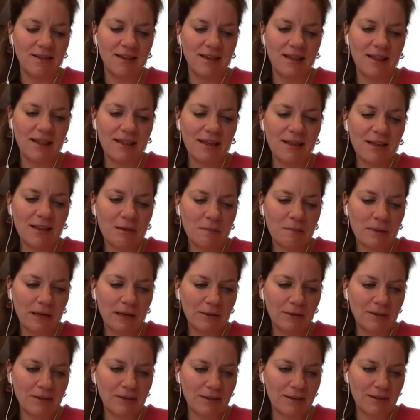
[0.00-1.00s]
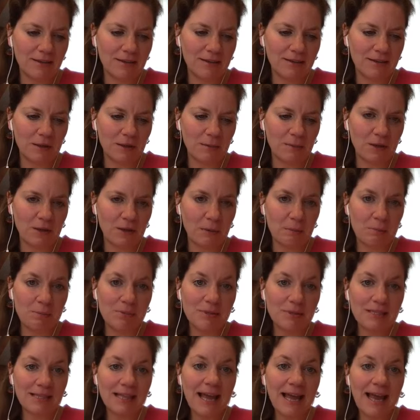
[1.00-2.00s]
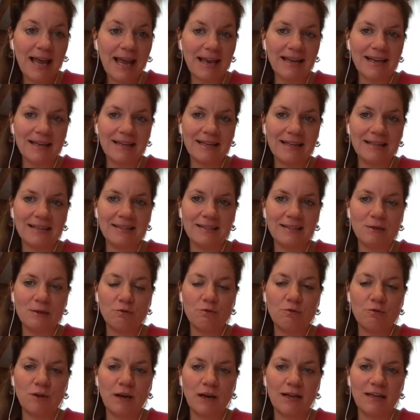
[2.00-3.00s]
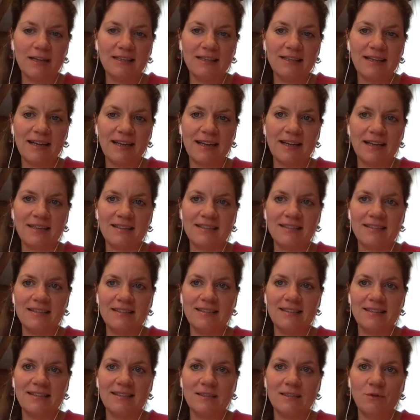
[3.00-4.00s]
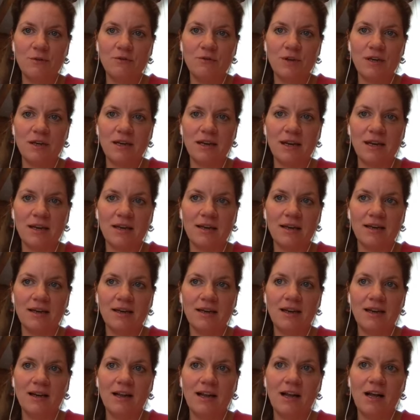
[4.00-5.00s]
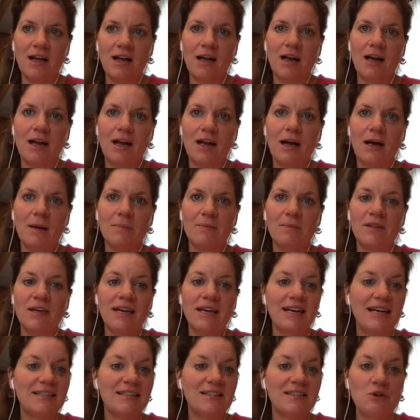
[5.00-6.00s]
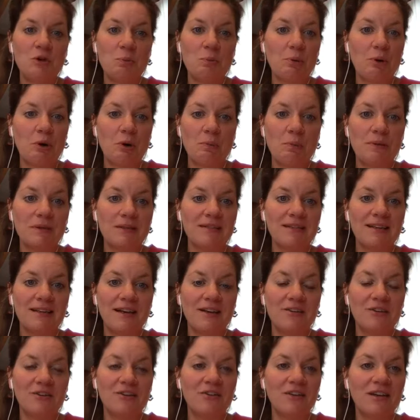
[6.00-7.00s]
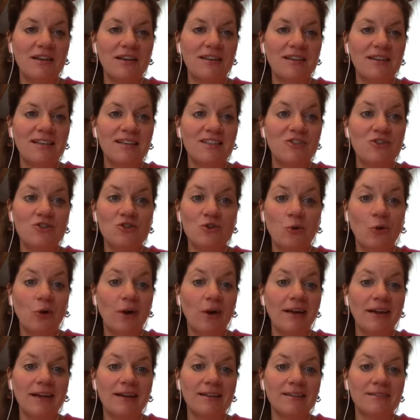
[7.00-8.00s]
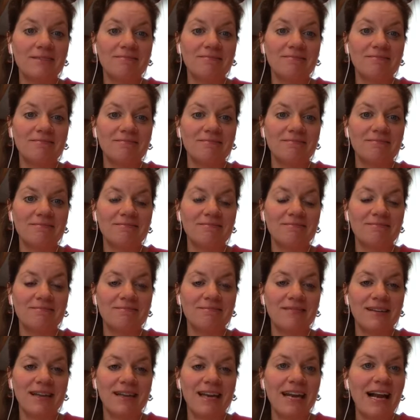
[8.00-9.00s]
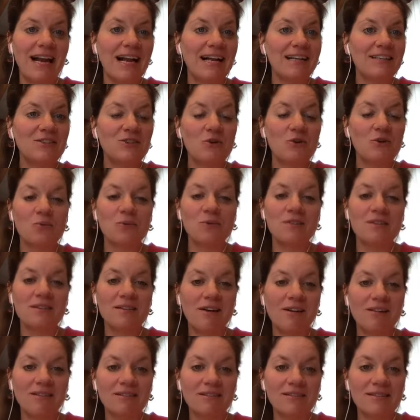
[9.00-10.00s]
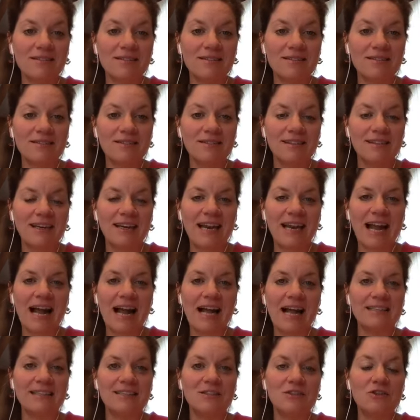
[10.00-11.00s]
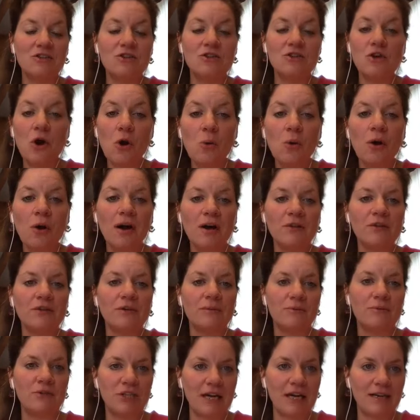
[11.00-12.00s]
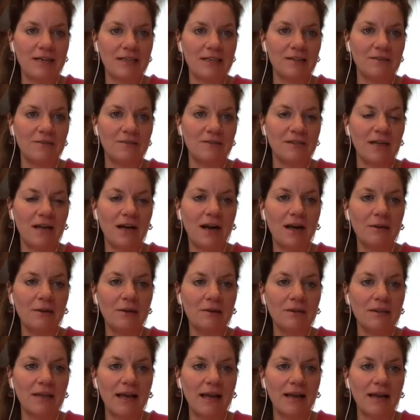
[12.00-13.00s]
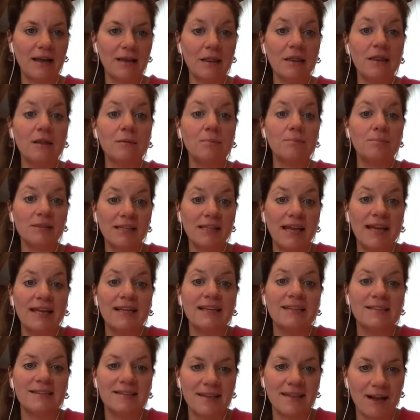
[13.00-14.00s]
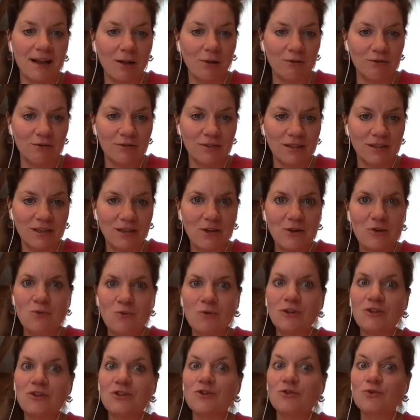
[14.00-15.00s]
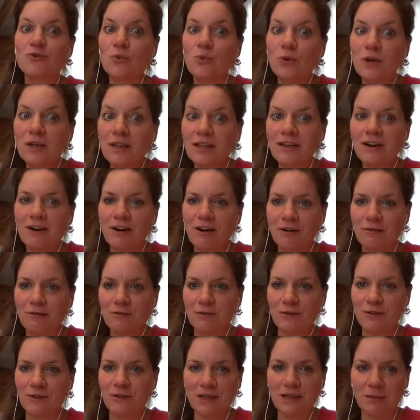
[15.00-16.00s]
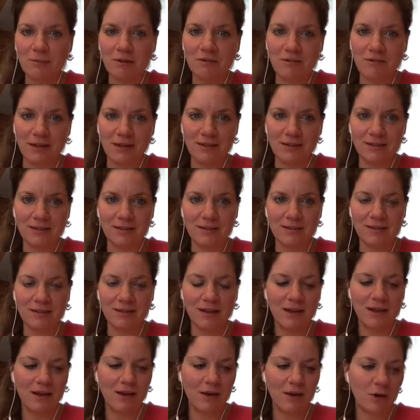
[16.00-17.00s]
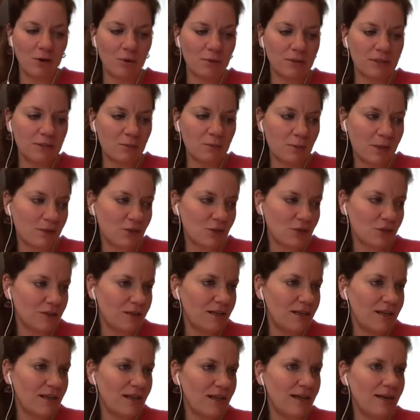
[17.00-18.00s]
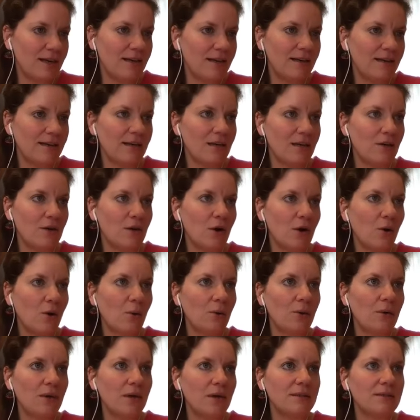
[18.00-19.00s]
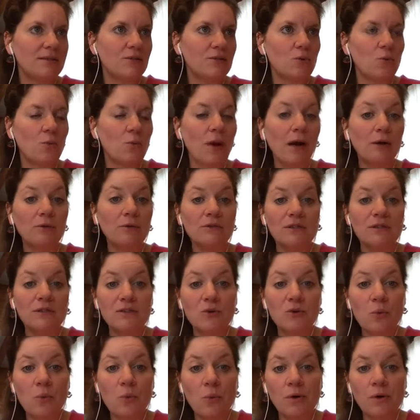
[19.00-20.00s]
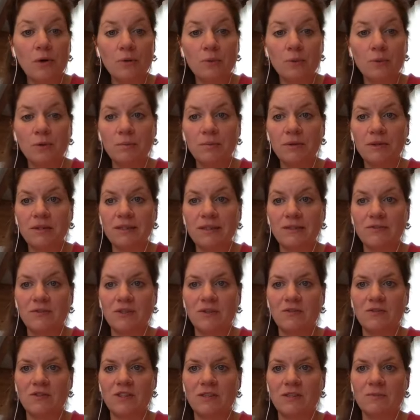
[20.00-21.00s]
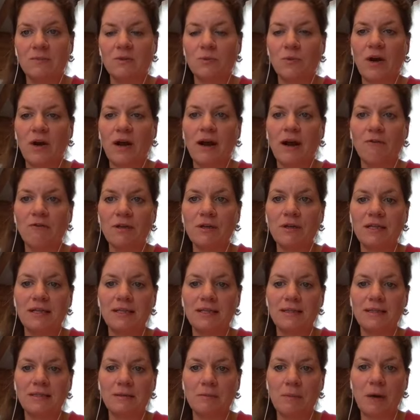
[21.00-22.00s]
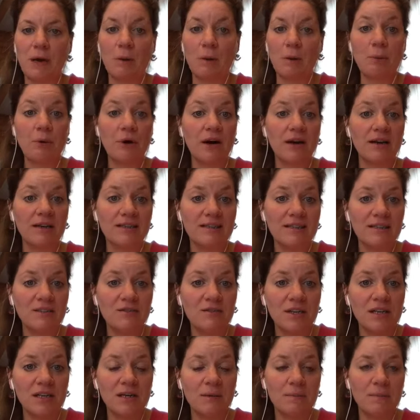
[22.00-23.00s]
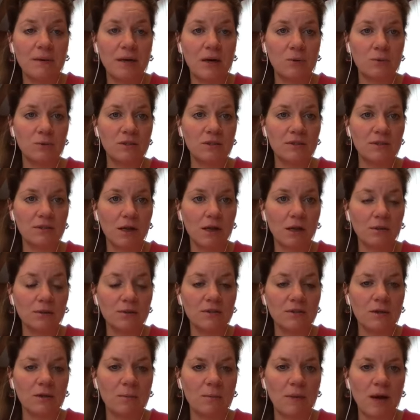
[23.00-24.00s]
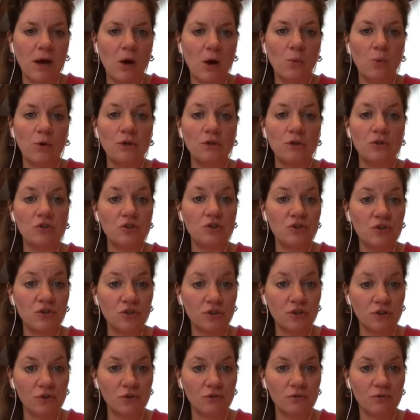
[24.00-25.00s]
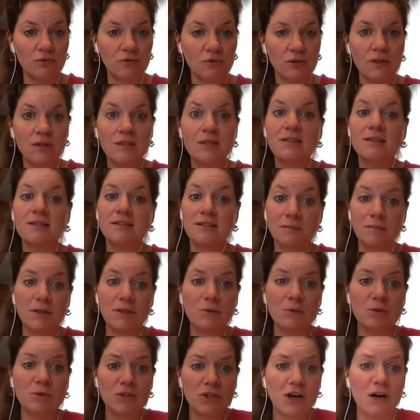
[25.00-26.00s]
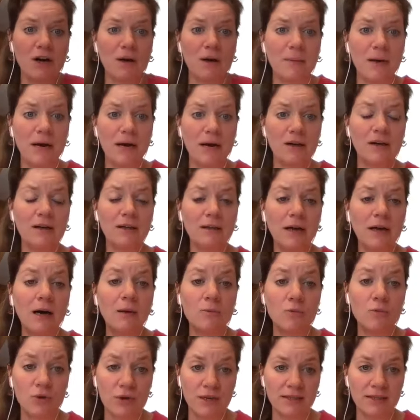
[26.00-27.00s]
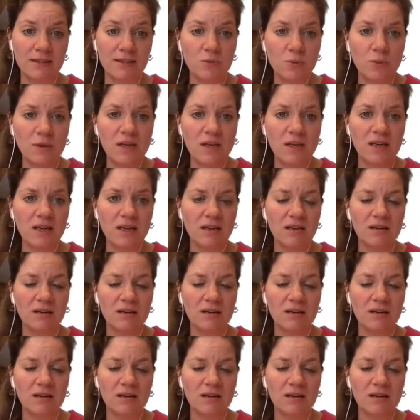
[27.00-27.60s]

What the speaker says: Think about the concept that play is defined as an activity that has no purpose other than enjoying it. It has no results. It has no other objectives other than the play itself, which is really hard for some of us who, especially surrounded in a world with belief systems where everything is about productivity, about results, about what you should do, something we'll talk about a lot more next week.